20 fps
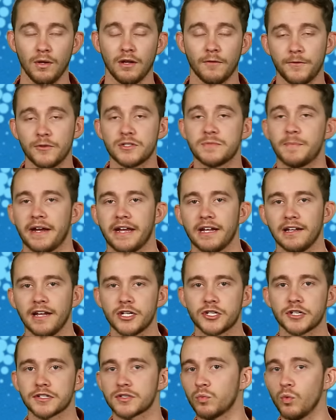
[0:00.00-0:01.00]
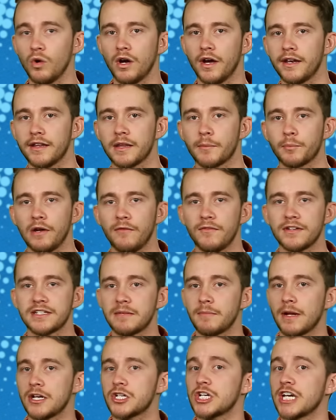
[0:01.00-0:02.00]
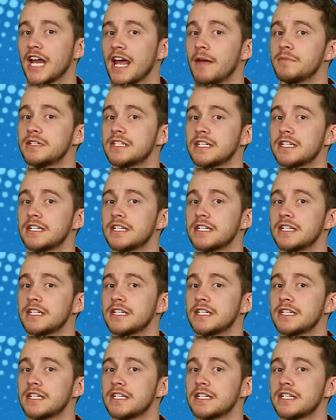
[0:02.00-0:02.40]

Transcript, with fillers: Well, a few speculations. One, the previously mentioned M